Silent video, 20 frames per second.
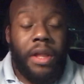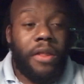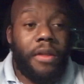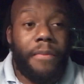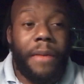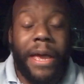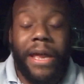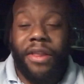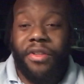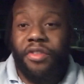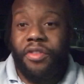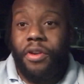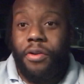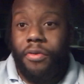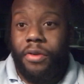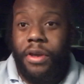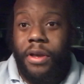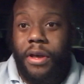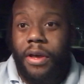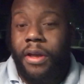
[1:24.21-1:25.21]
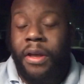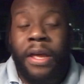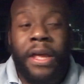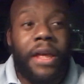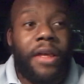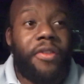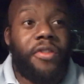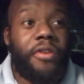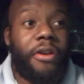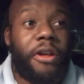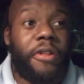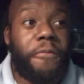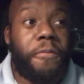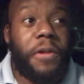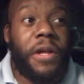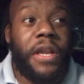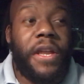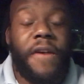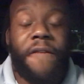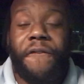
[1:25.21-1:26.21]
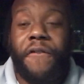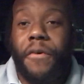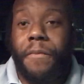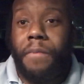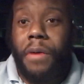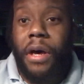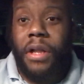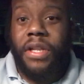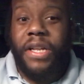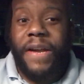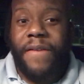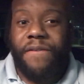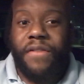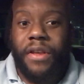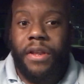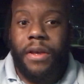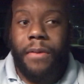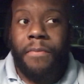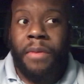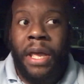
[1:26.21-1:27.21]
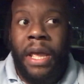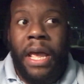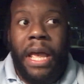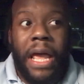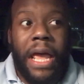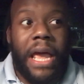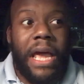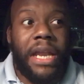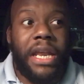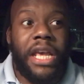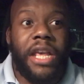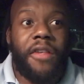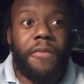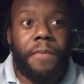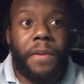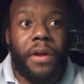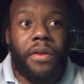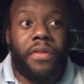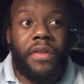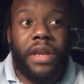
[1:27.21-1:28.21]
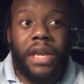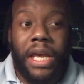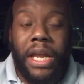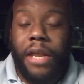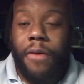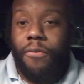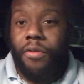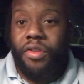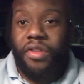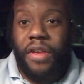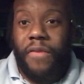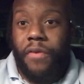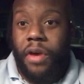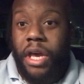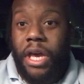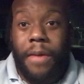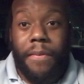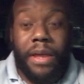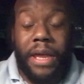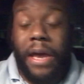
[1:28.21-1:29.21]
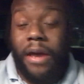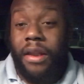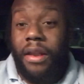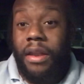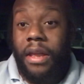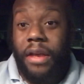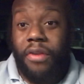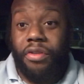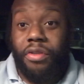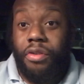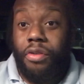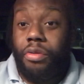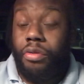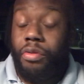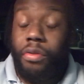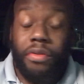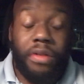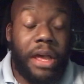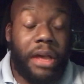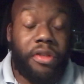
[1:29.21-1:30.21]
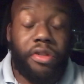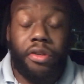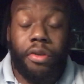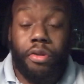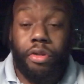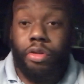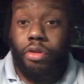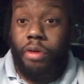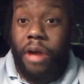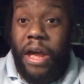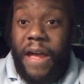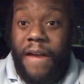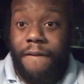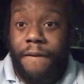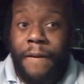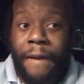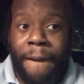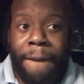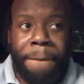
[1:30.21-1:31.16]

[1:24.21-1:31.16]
The man is still young, still has plenty of football left in him, and he's better than any receiver coming out in next year's, next year's draft.